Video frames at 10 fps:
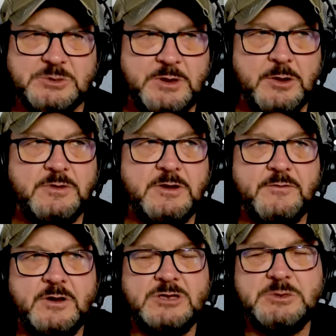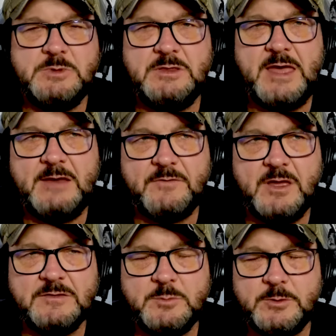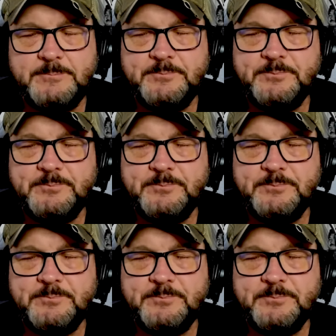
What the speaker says: should be no different. It should be that flexible.